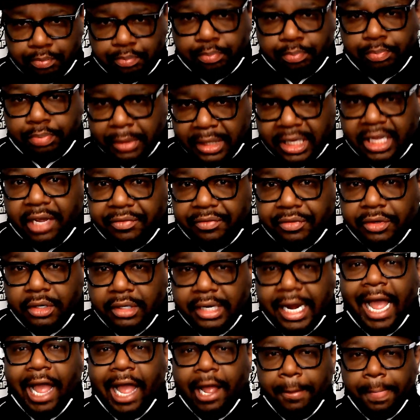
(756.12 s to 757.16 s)
believe it or
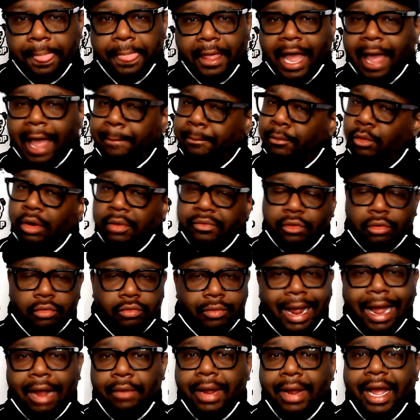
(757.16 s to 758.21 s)
not, I'm more of a
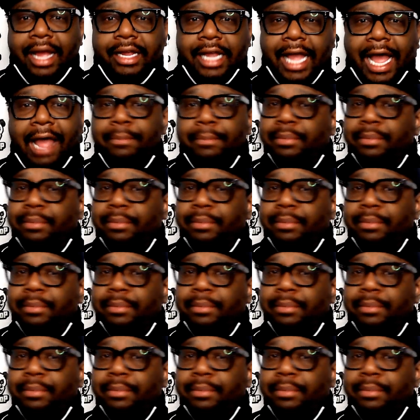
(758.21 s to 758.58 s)
rah-rah guy,